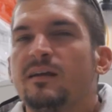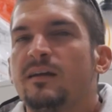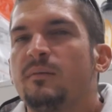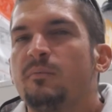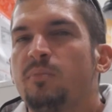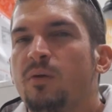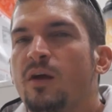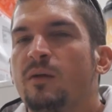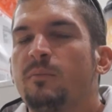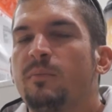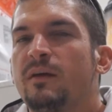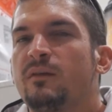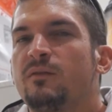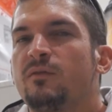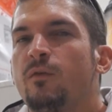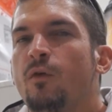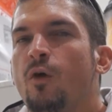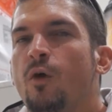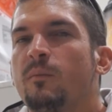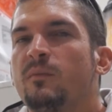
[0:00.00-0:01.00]
in plant-based
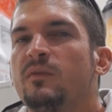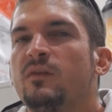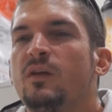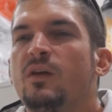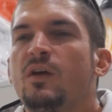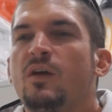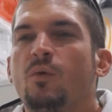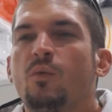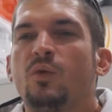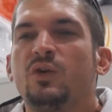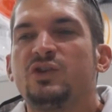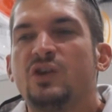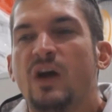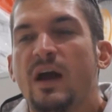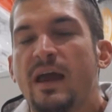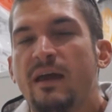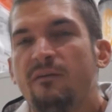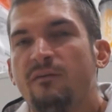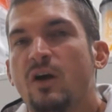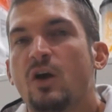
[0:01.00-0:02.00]
forms which
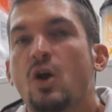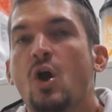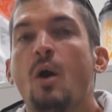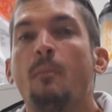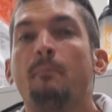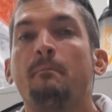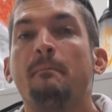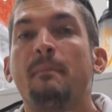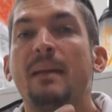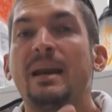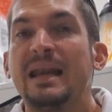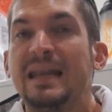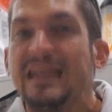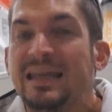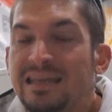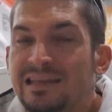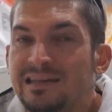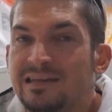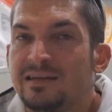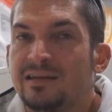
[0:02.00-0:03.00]
have a
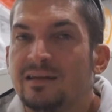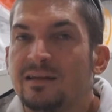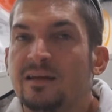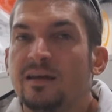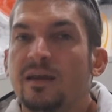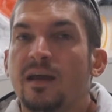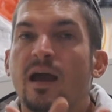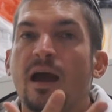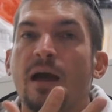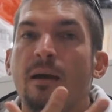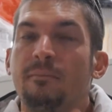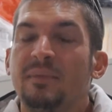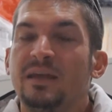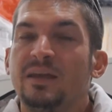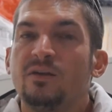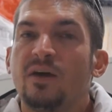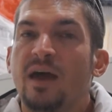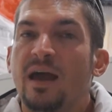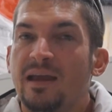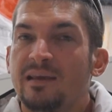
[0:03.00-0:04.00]
complete
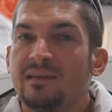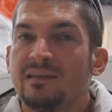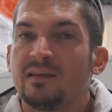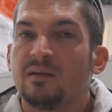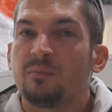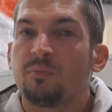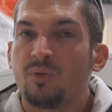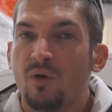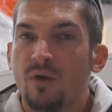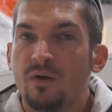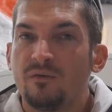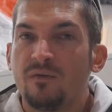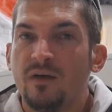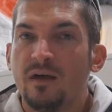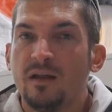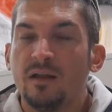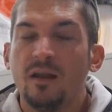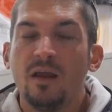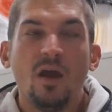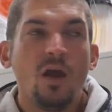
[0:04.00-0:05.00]
amino acid
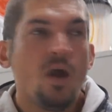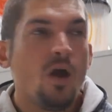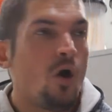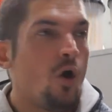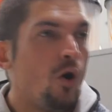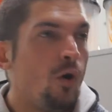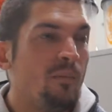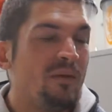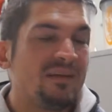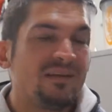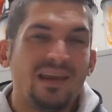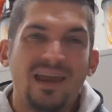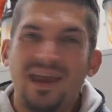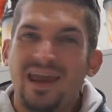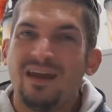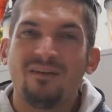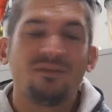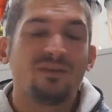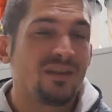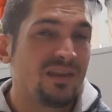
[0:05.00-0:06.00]
profile. Almost
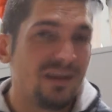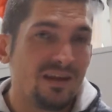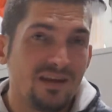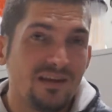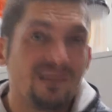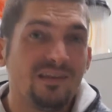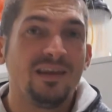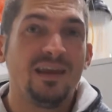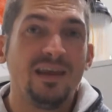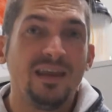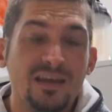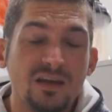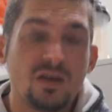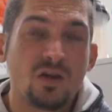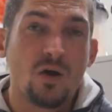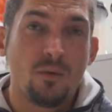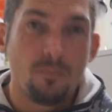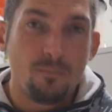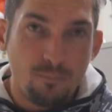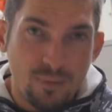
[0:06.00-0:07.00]
everything is
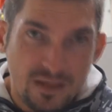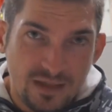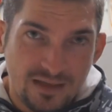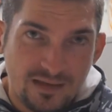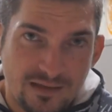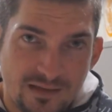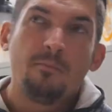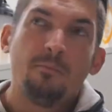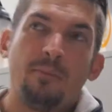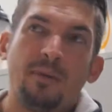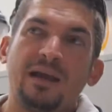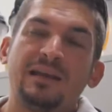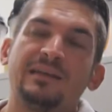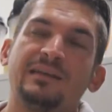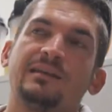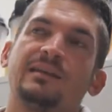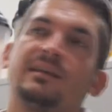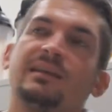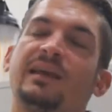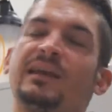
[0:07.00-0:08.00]
incomplete,
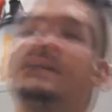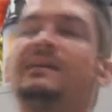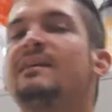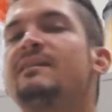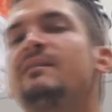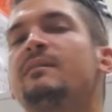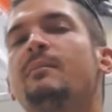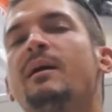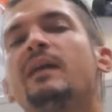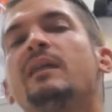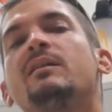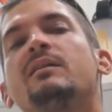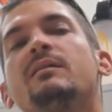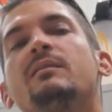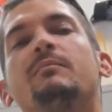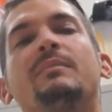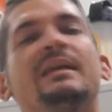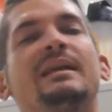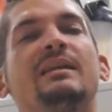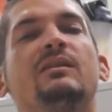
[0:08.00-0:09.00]
but that doesn't
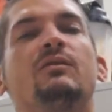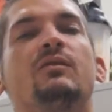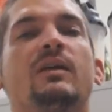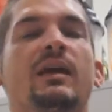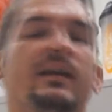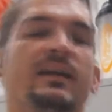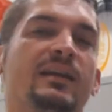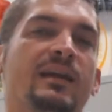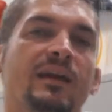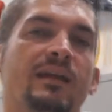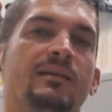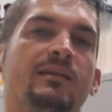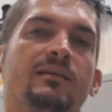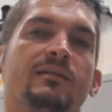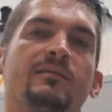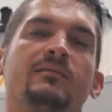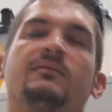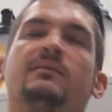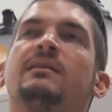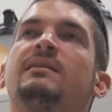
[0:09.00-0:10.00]
mean you can get,
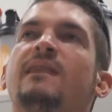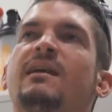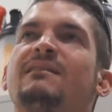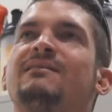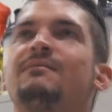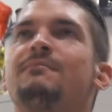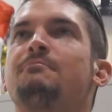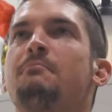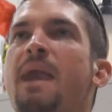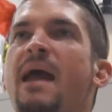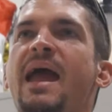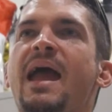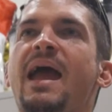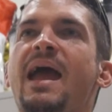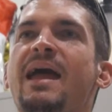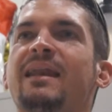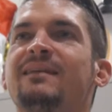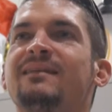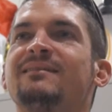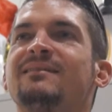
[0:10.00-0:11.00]
doesn't
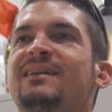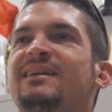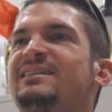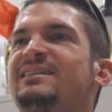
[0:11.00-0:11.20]
mean